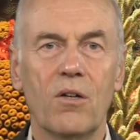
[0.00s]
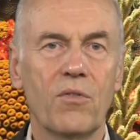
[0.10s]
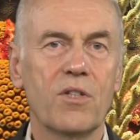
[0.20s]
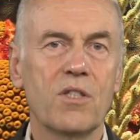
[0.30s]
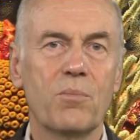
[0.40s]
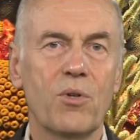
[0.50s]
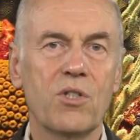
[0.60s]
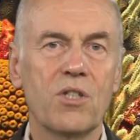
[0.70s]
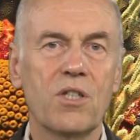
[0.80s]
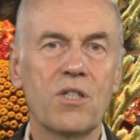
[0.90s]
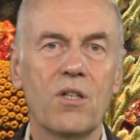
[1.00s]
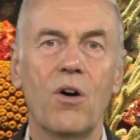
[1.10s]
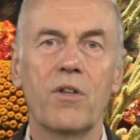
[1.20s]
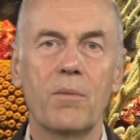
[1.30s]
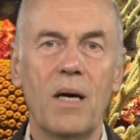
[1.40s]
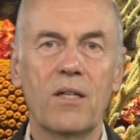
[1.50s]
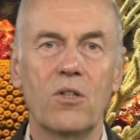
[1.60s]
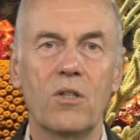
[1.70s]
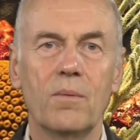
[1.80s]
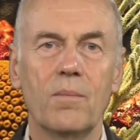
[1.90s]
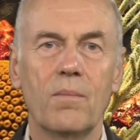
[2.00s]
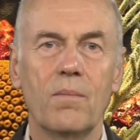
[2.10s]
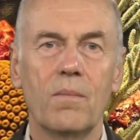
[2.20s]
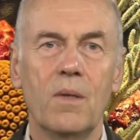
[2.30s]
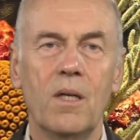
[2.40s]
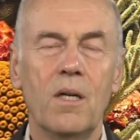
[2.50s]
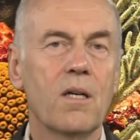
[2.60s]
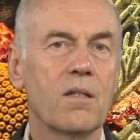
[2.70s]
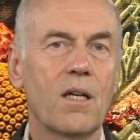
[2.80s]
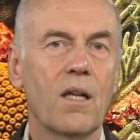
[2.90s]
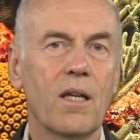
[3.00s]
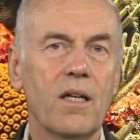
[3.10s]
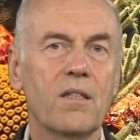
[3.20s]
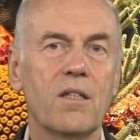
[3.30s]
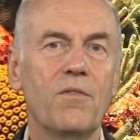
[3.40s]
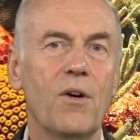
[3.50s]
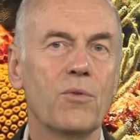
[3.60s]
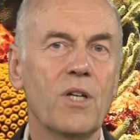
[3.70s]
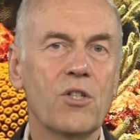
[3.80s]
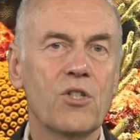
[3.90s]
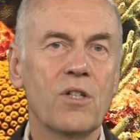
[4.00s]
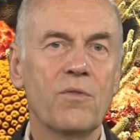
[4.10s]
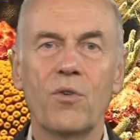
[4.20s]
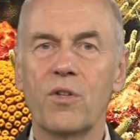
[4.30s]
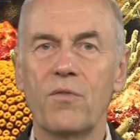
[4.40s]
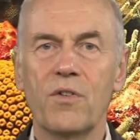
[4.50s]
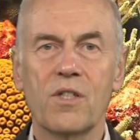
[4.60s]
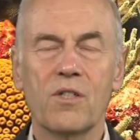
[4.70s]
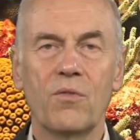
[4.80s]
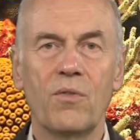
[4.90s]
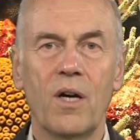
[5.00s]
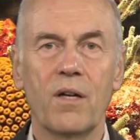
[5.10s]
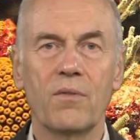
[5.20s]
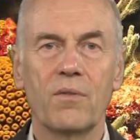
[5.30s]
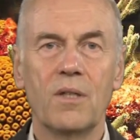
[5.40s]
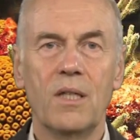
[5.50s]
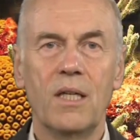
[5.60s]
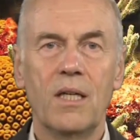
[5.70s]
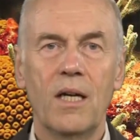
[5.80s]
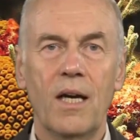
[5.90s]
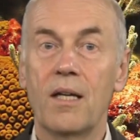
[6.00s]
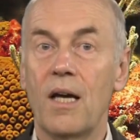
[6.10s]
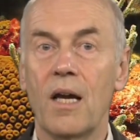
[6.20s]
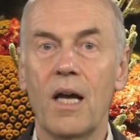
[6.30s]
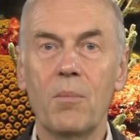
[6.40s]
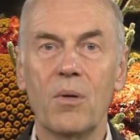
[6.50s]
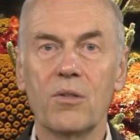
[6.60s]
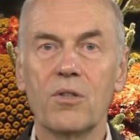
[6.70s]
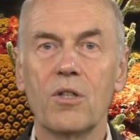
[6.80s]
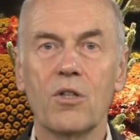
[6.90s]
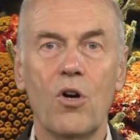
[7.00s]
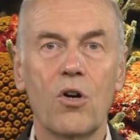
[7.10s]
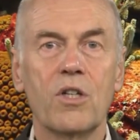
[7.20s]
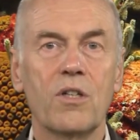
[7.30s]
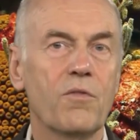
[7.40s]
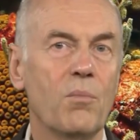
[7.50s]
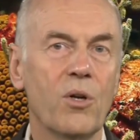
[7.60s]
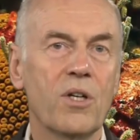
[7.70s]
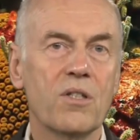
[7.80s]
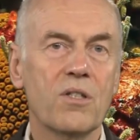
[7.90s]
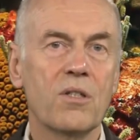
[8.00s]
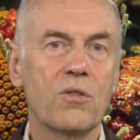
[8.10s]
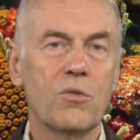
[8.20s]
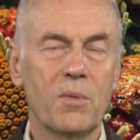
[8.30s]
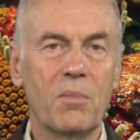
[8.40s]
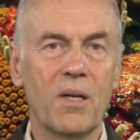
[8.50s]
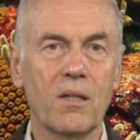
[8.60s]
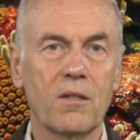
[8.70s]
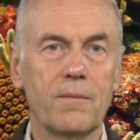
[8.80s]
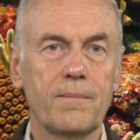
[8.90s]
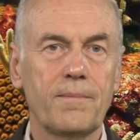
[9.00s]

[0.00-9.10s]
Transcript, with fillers: of these processes on the matter. They laid the foundation for the physics of life and enabled cognitive models to be built.